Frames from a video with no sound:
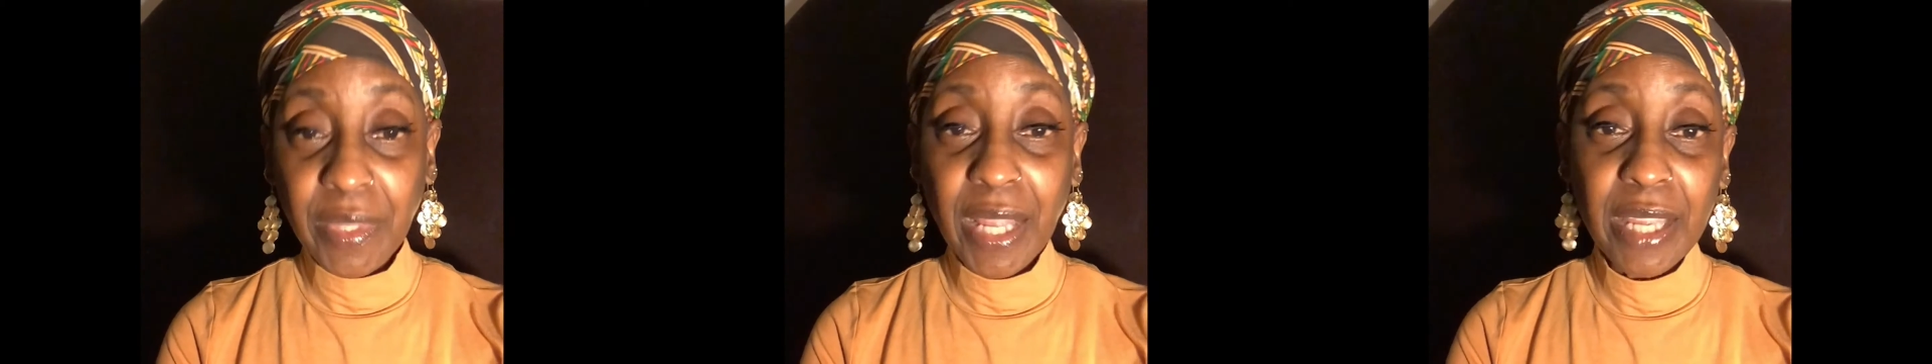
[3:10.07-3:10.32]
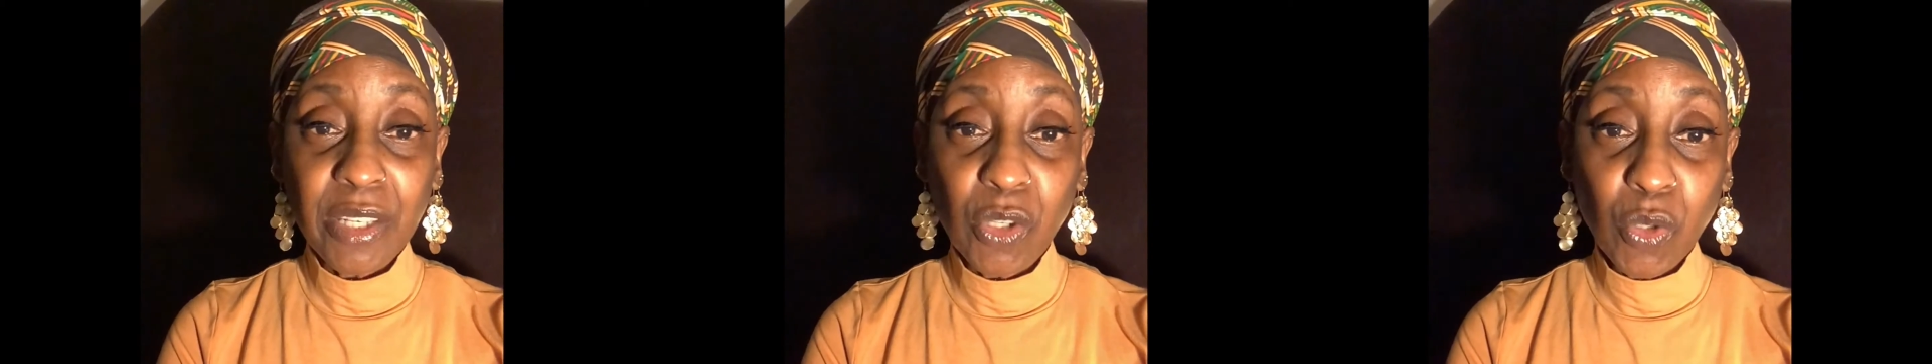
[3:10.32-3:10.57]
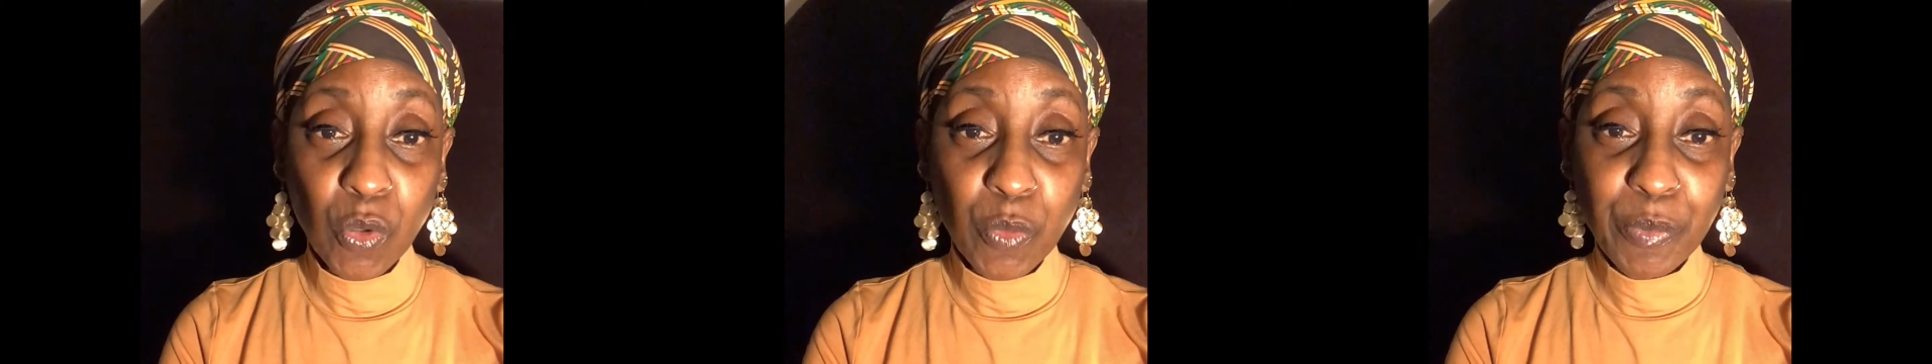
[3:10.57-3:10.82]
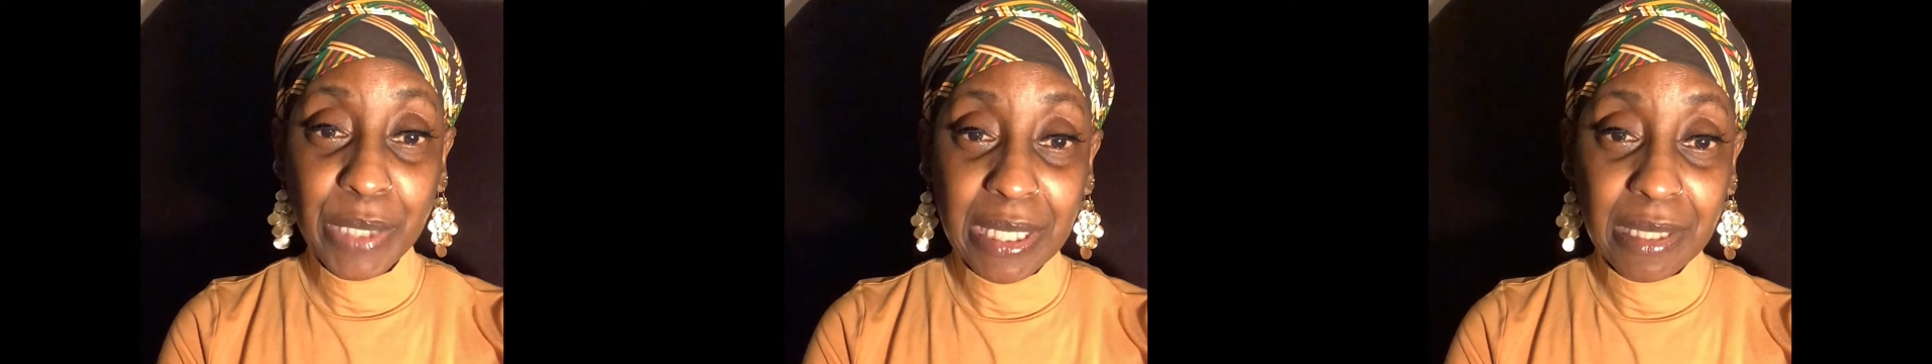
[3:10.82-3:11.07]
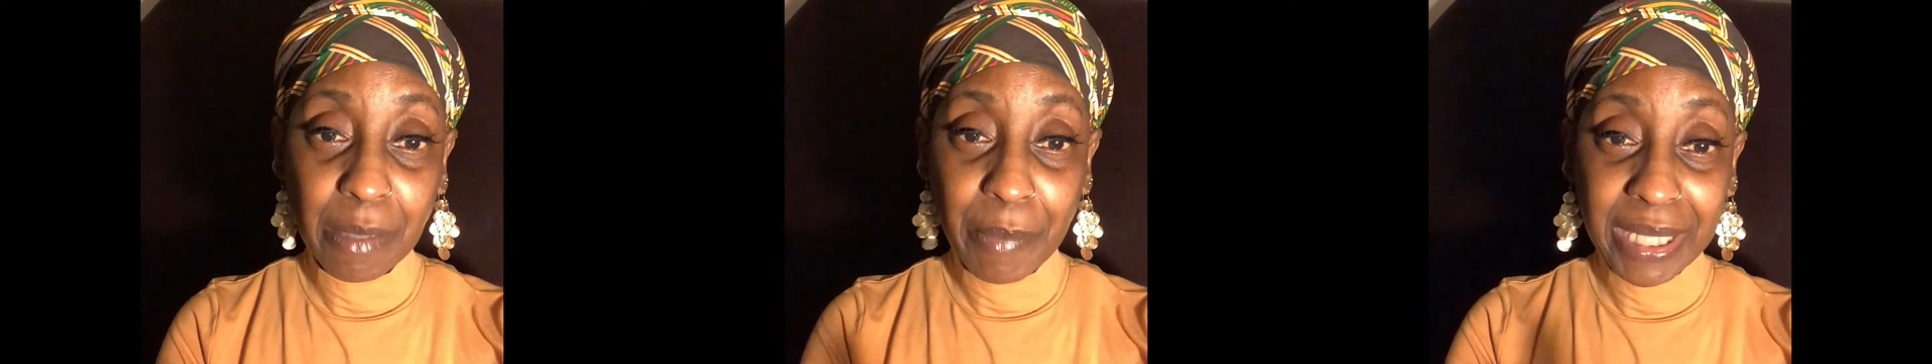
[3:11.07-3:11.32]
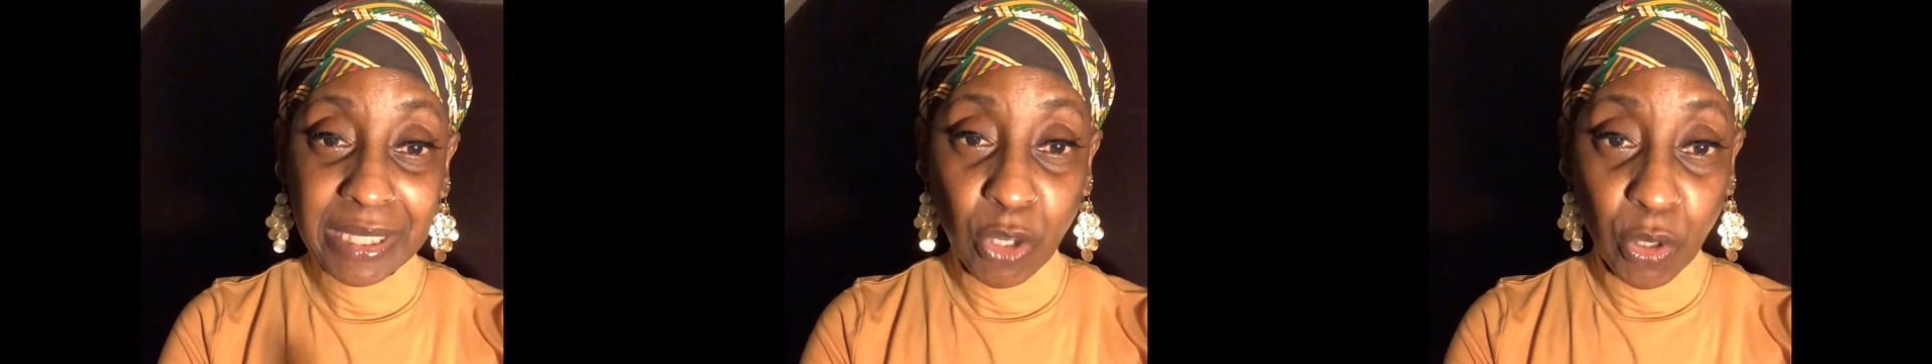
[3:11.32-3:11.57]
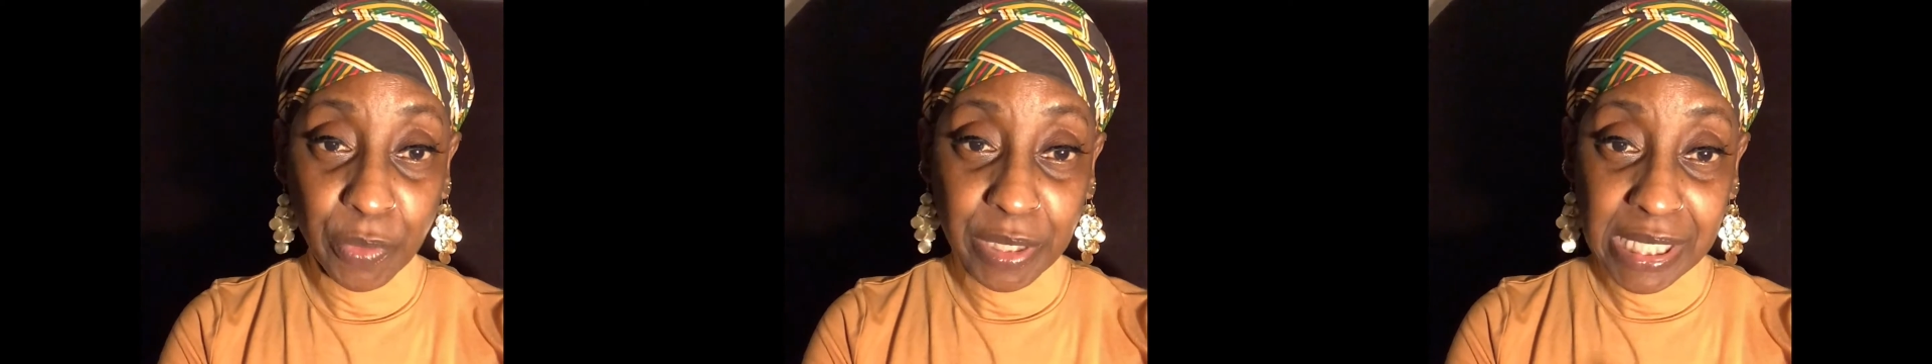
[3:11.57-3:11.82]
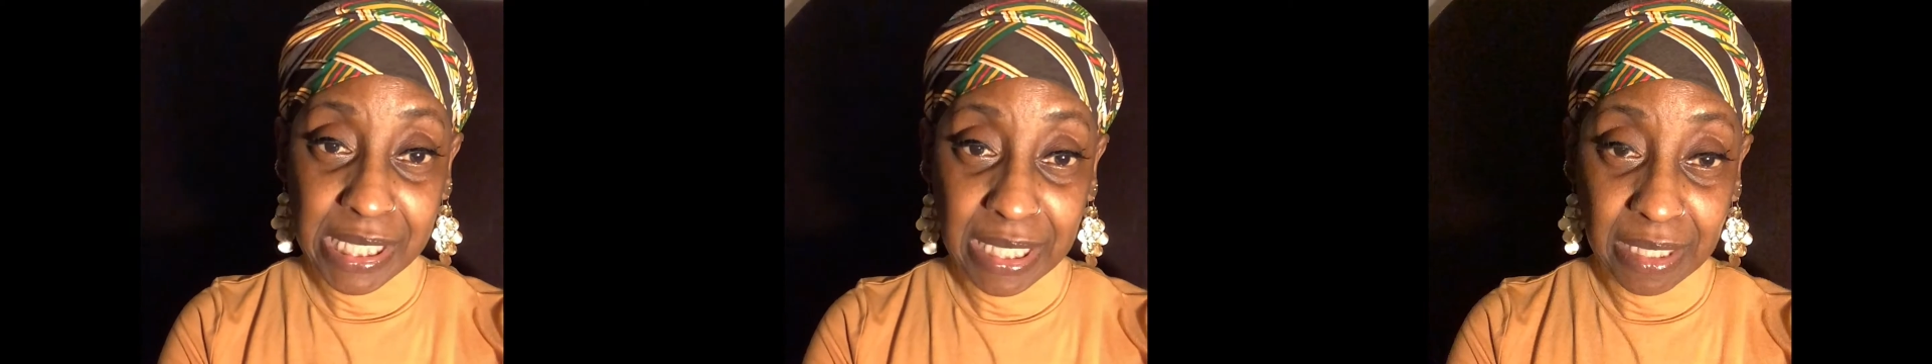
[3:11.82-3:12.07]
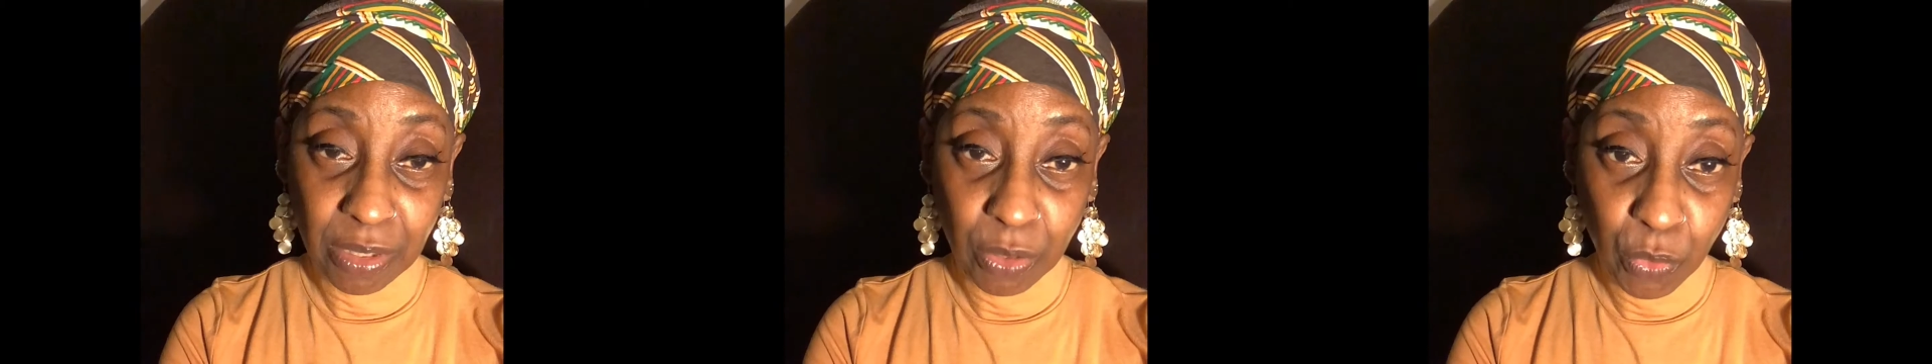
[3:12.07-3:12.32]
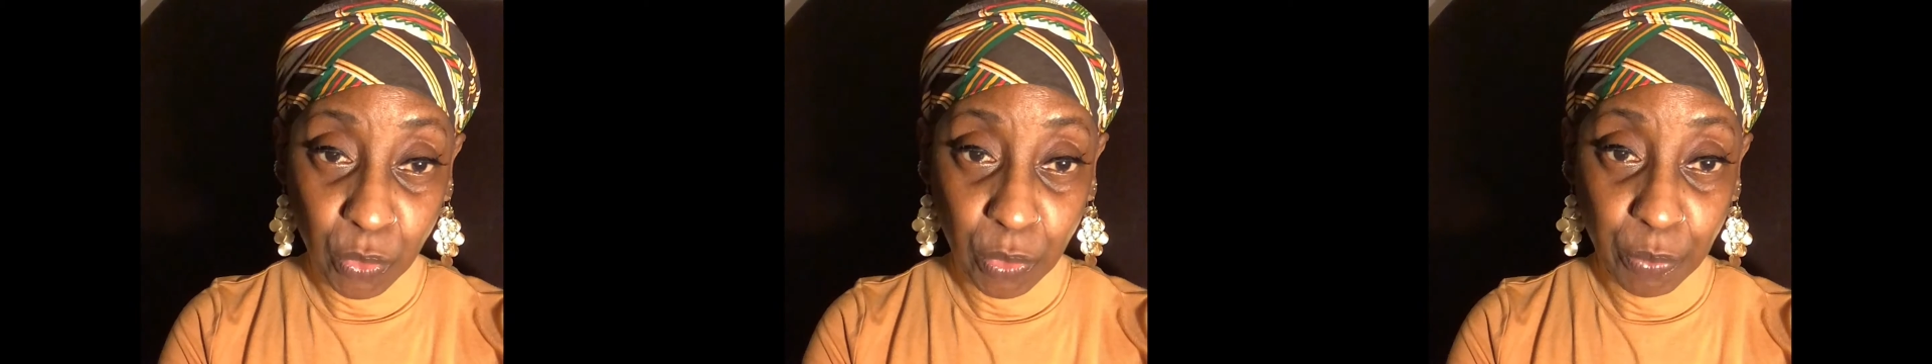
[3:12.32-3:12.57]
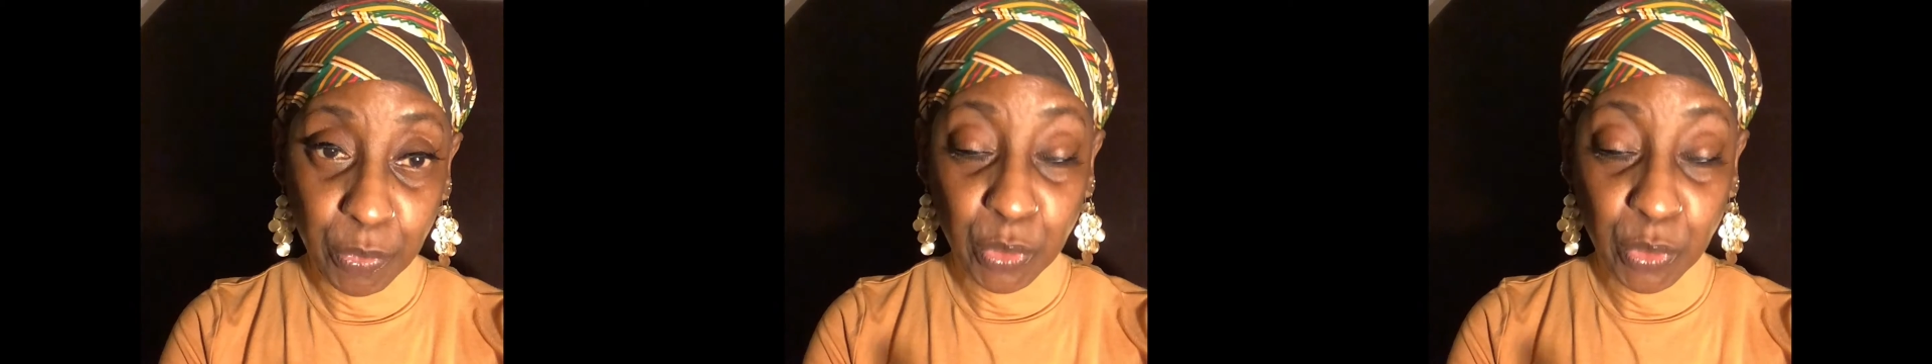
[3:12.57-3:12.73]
And you being the minority in the group,